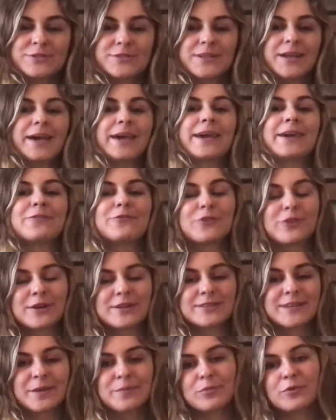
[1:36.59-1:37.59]
like for
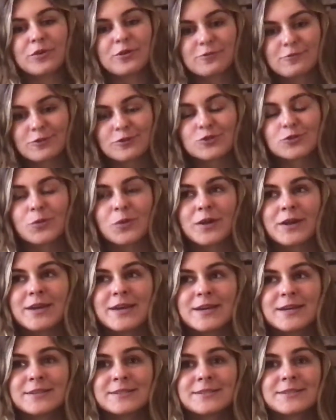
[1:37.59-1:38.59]
example, the first one
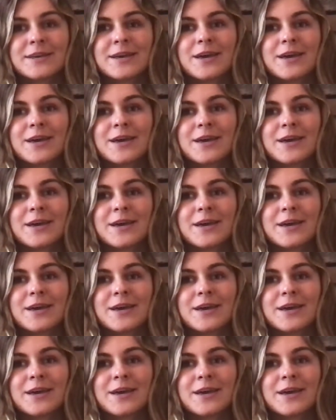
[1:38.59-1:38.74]
is